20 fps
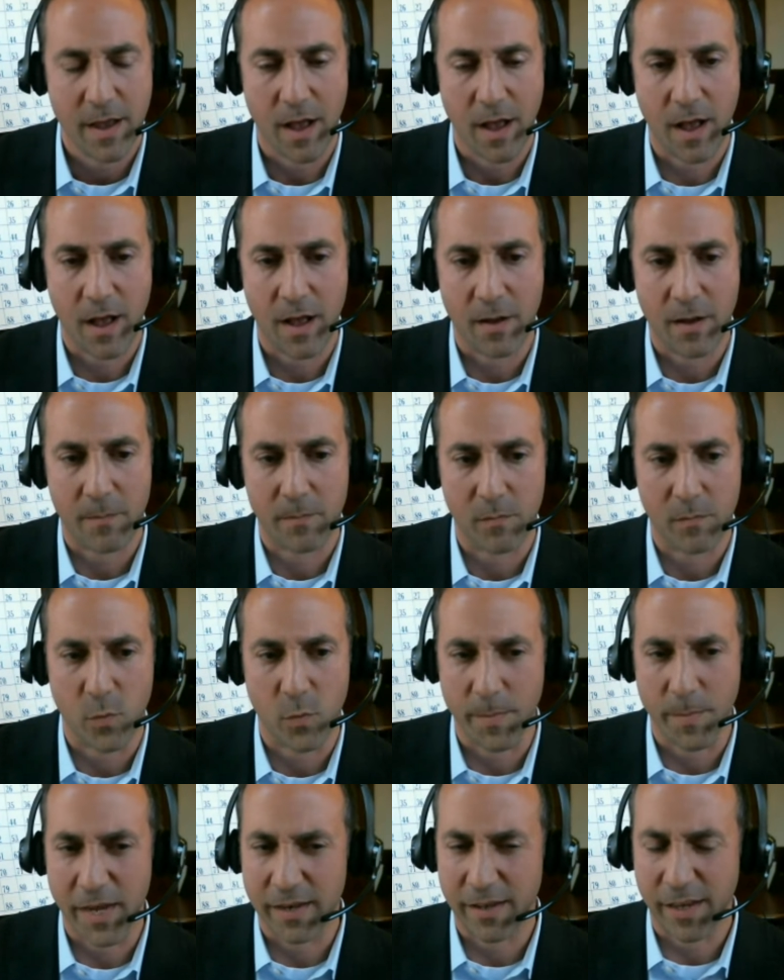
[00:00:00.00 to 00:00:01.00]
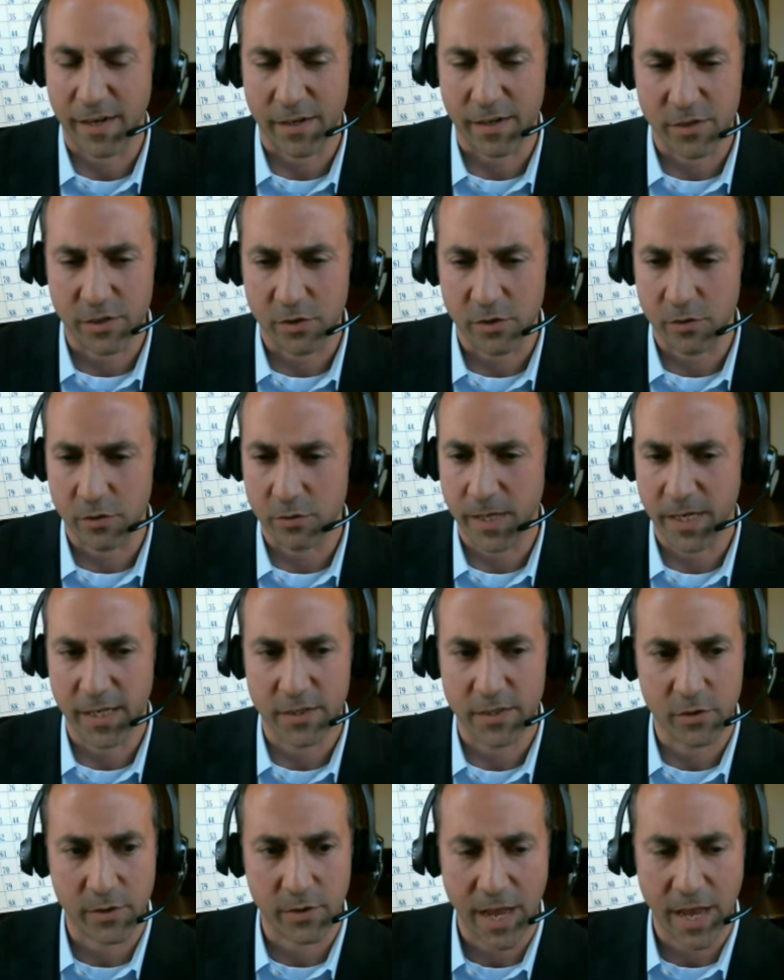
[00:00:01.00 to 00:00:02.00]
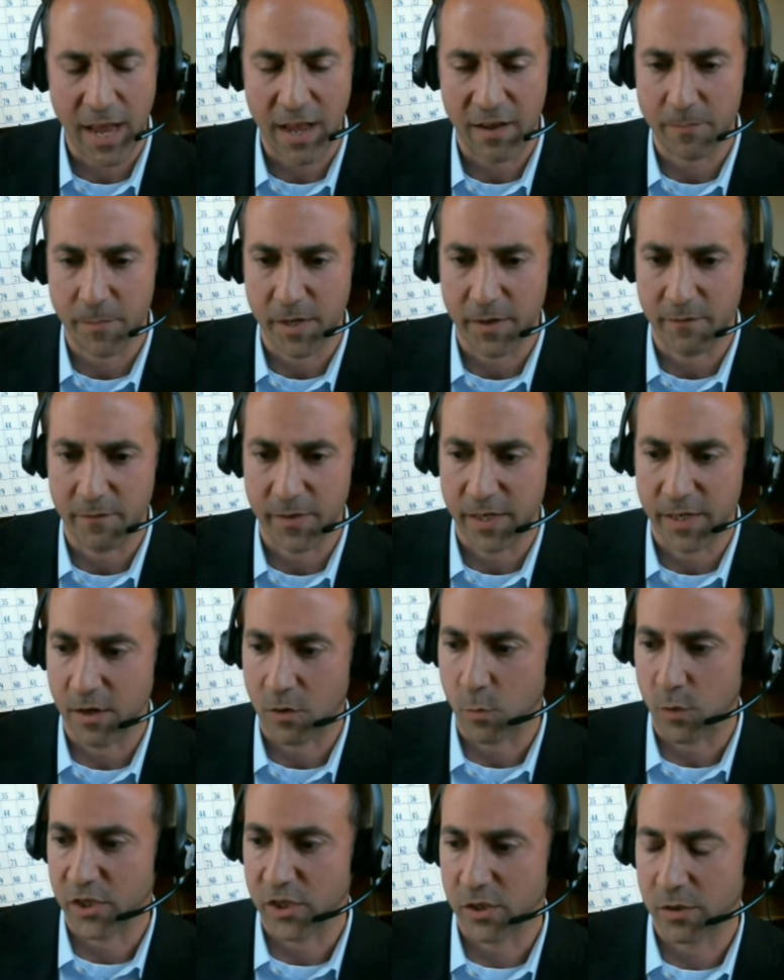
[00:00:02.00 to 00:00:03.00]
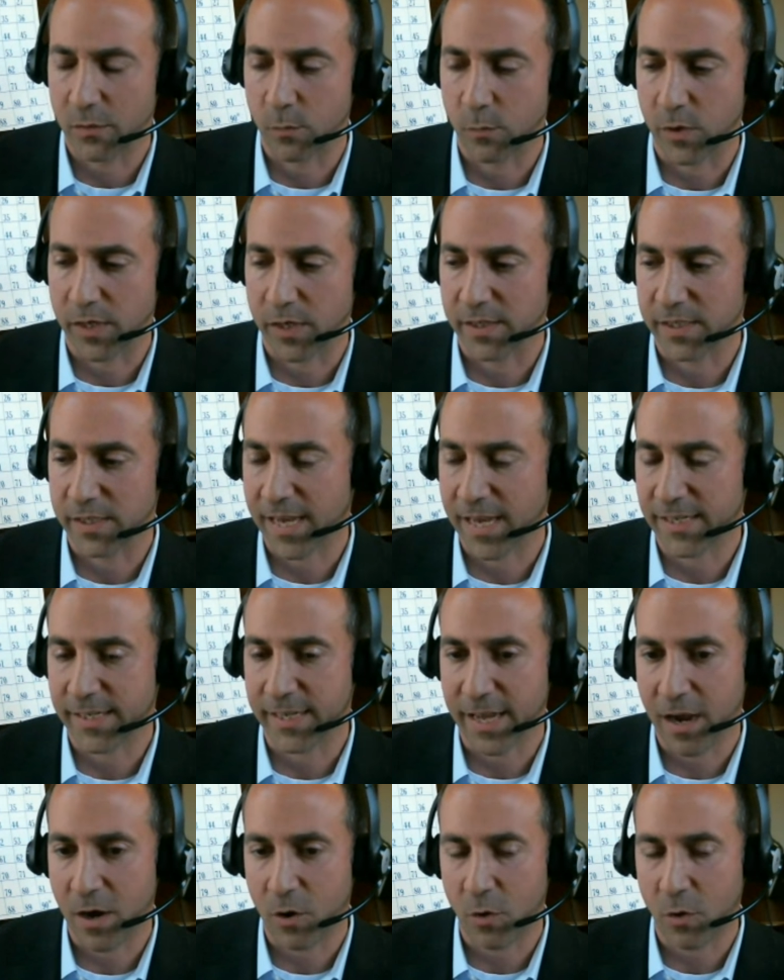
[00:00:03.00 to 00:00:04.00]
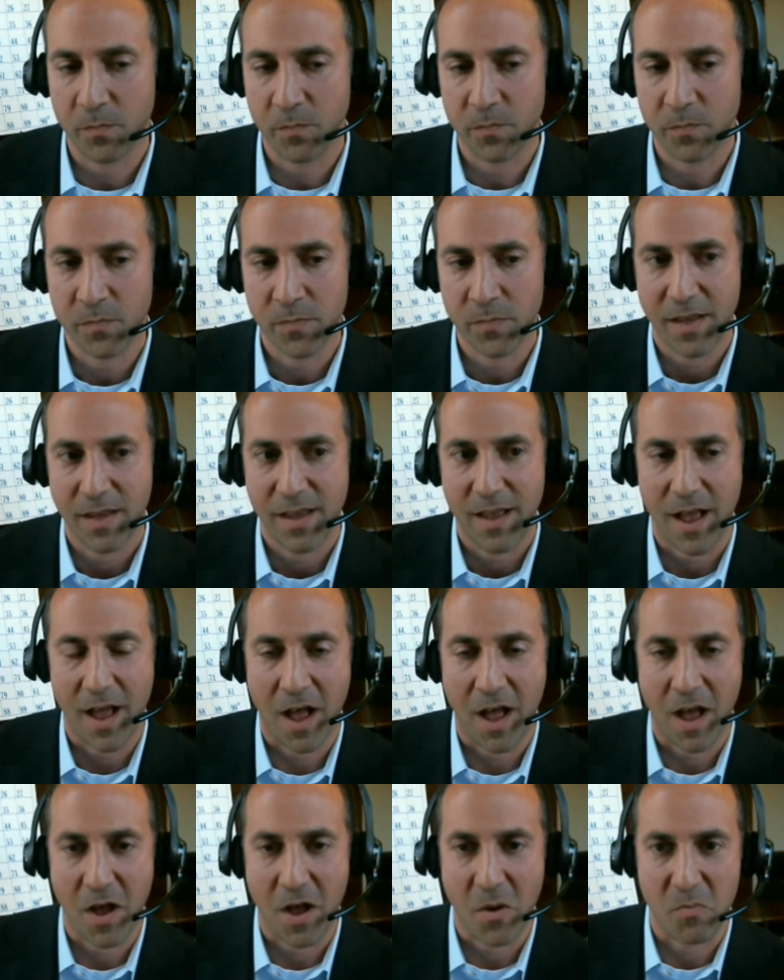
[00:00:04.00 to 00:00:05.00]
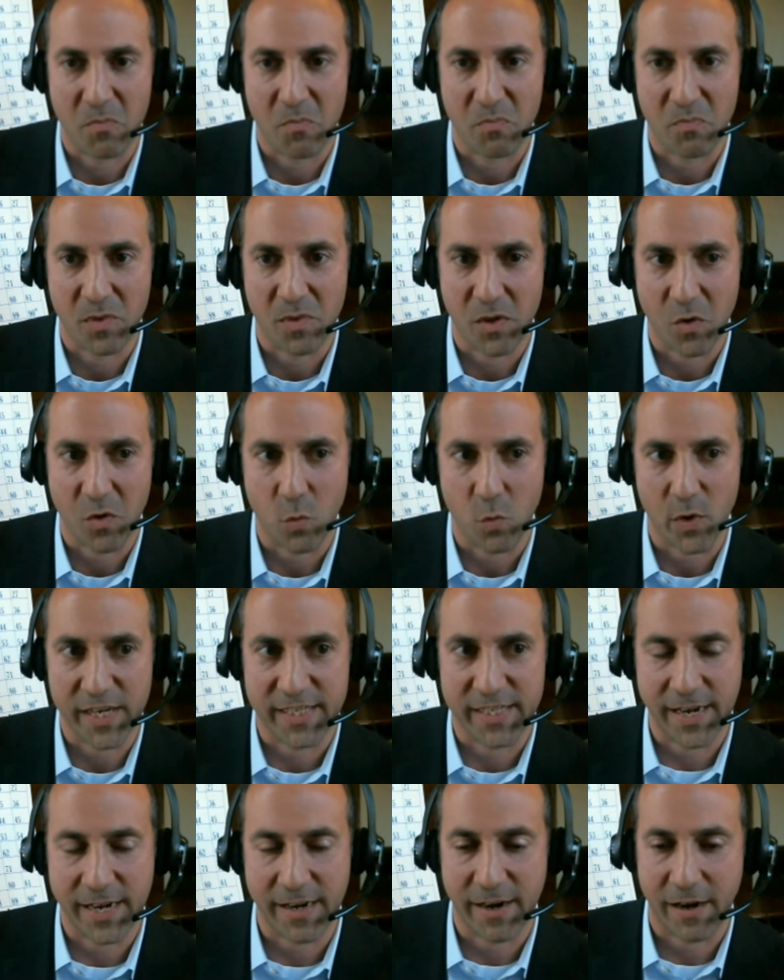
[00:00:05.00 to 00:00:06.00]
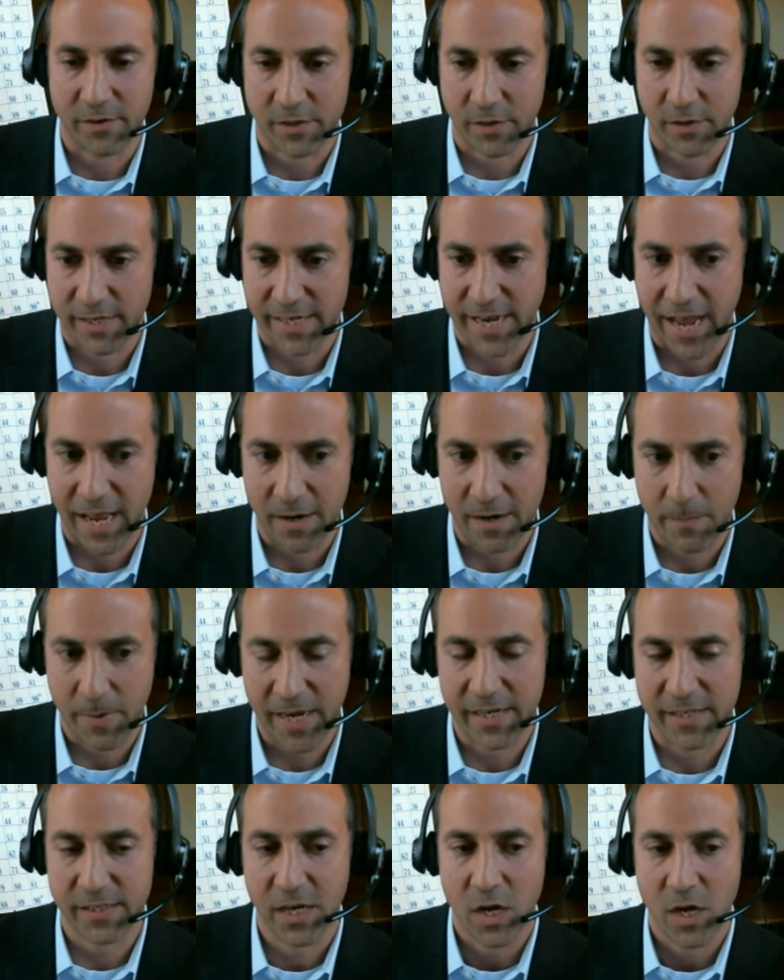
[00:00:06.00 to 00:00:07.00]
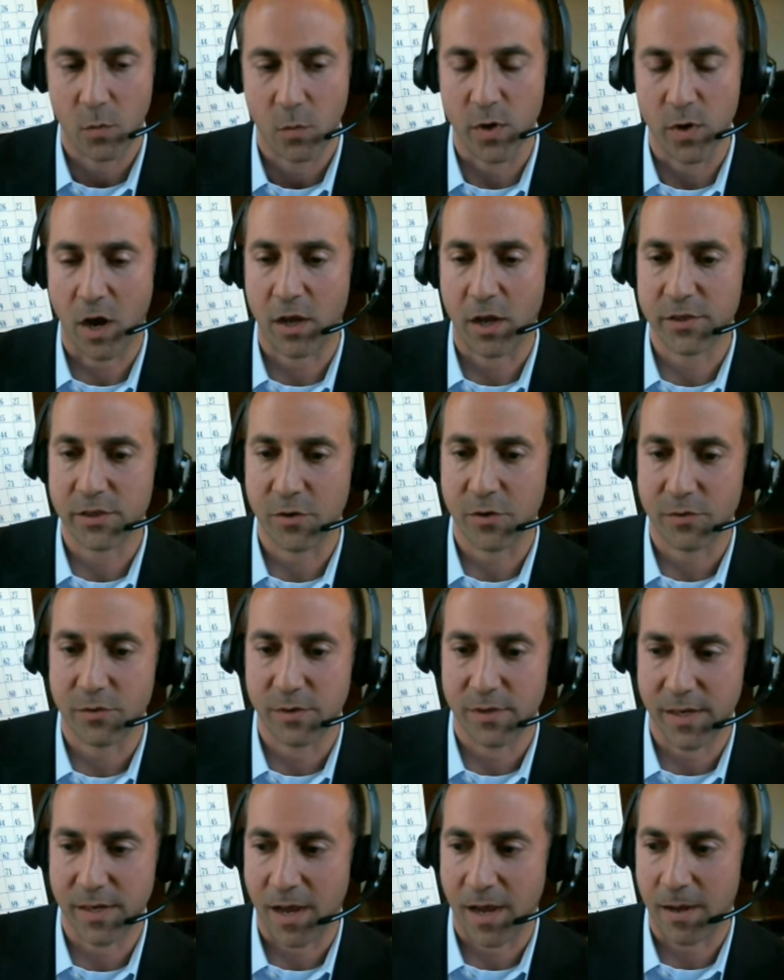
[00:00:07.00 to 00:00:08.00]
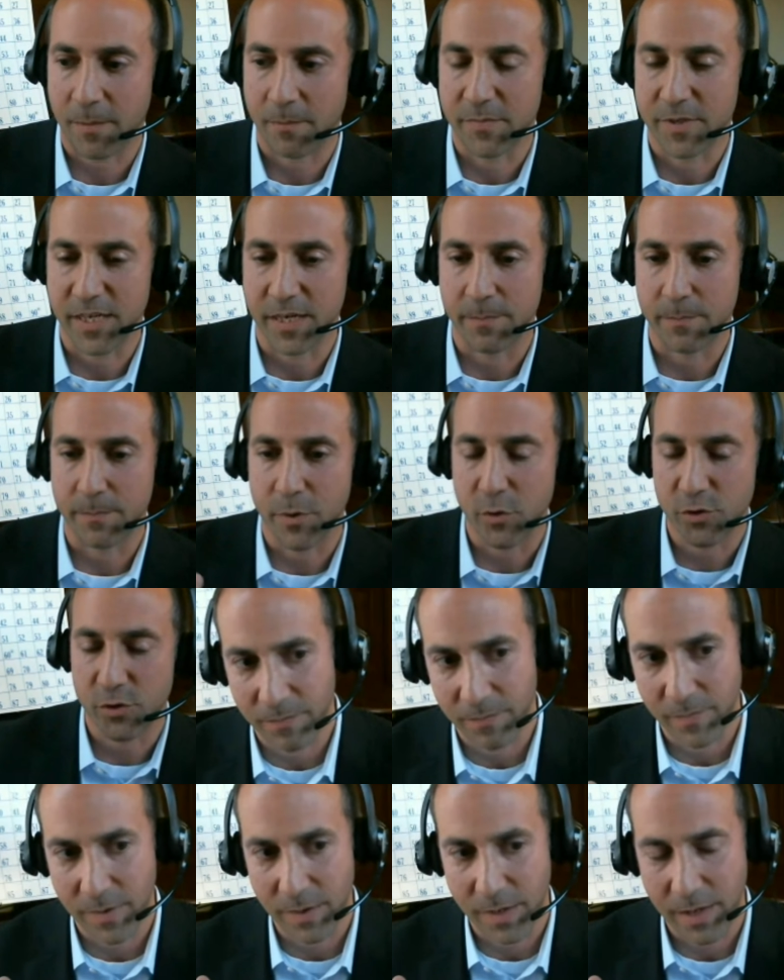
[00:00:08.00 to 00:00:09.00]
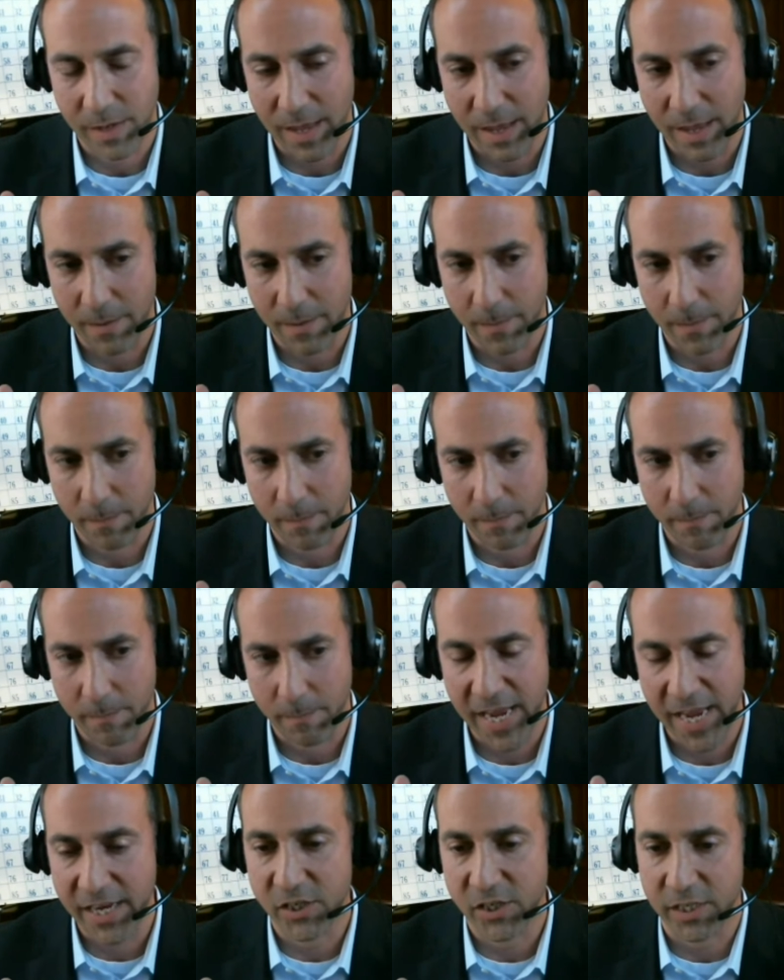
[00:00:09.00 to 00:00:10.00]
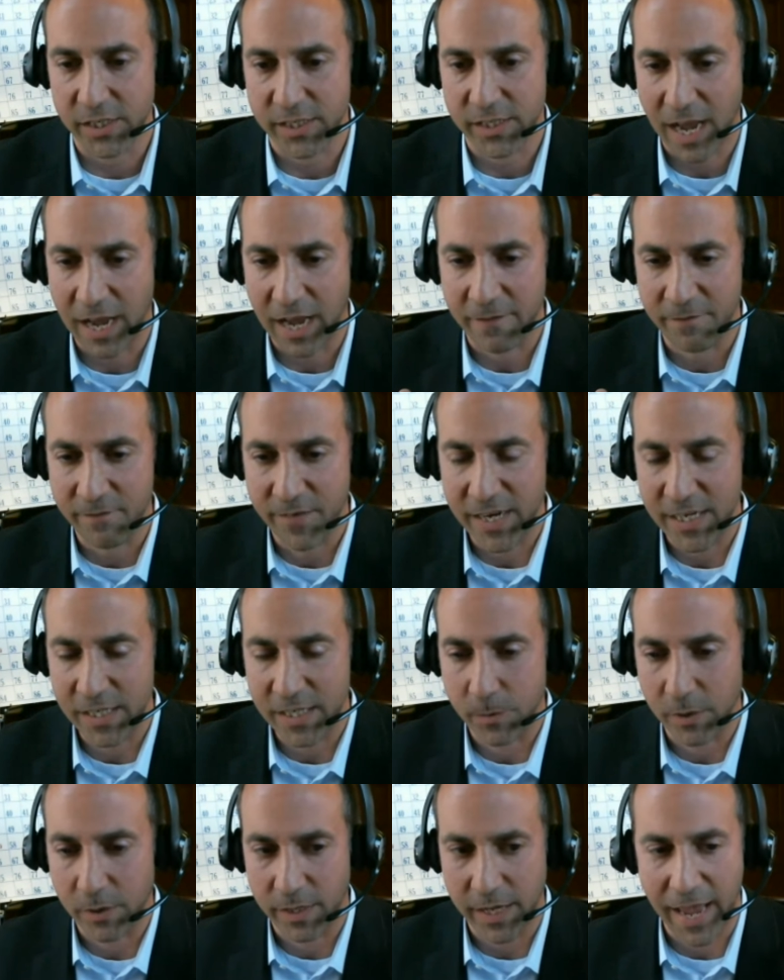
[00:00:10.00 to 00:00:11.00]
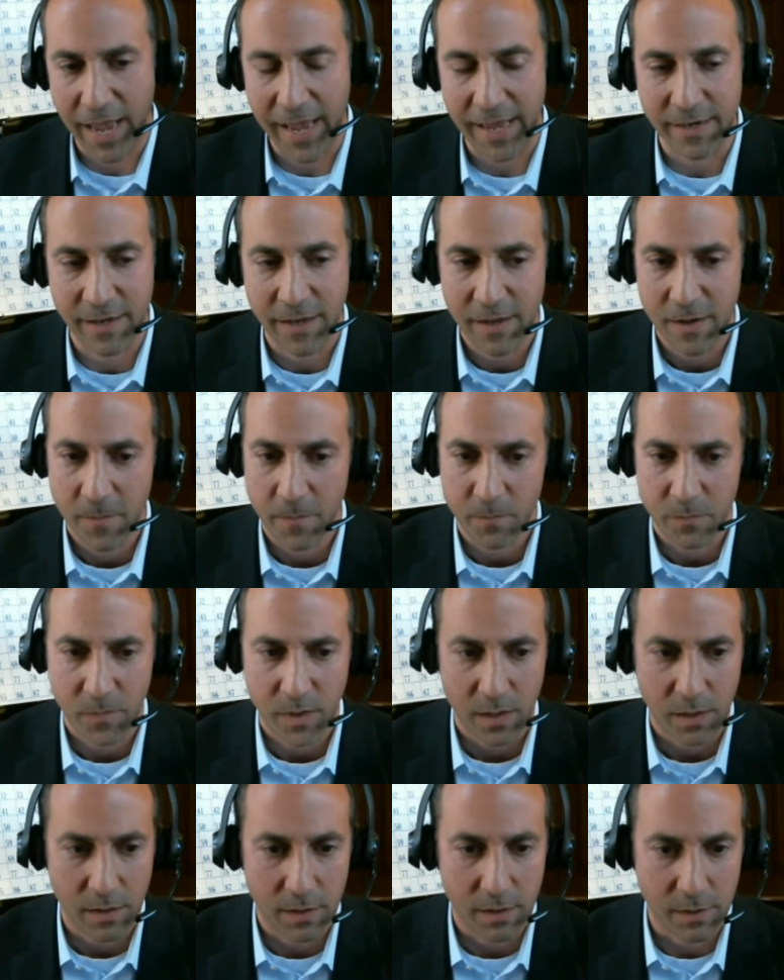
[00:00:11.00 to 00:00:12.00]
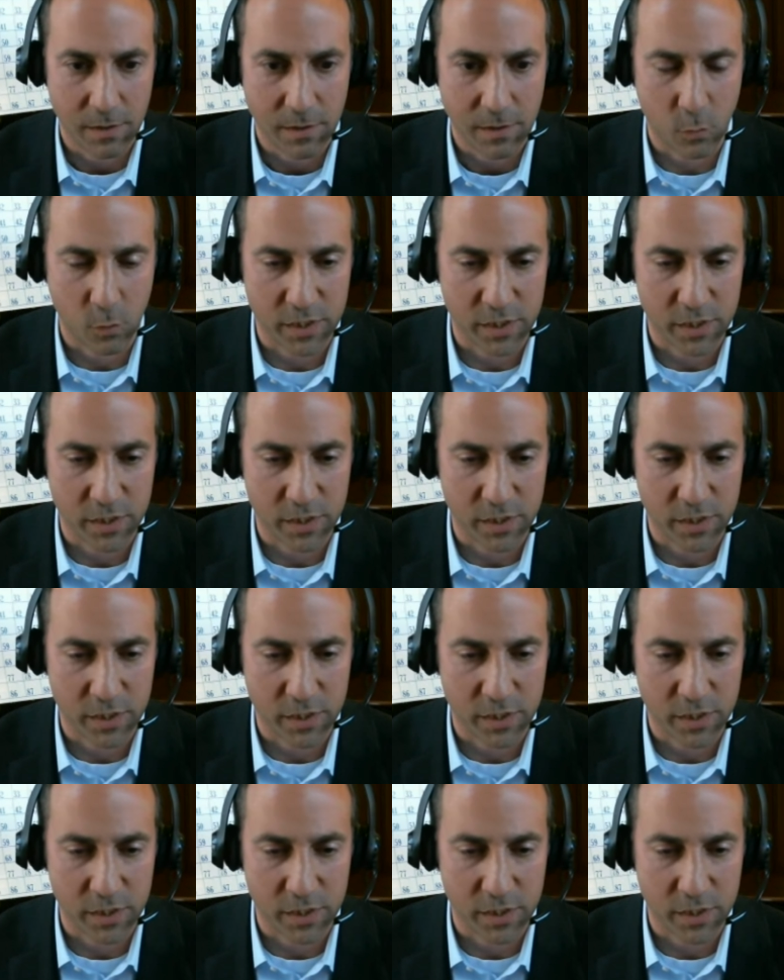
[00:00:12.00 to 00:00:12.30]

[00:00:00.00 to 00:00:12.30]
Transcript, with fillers: Um, we made like a two minute, two and a half minute video, and we we sent it out. Um, we sent it out to our database. We also um, did boost pages on Facebook, and the